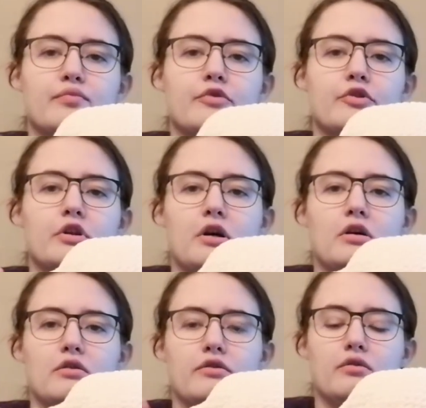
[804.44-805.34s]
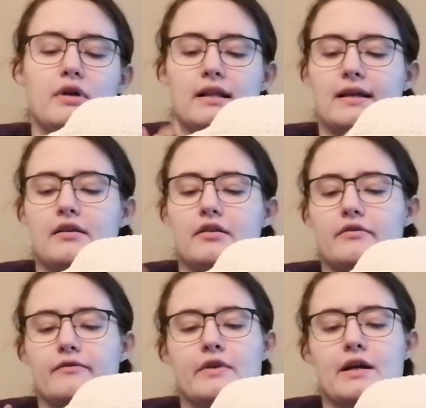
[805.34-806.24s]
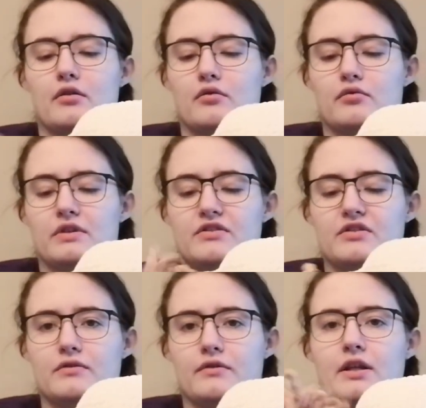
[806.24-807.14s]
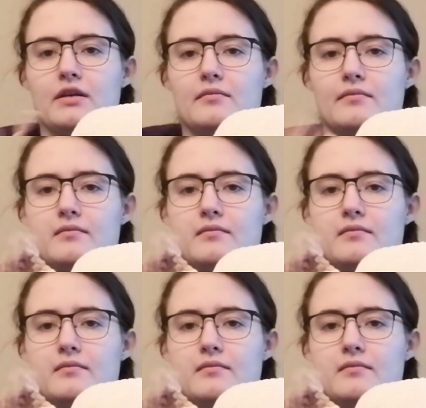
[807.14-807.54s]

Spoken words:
But I'll do that later. For now, this is funny.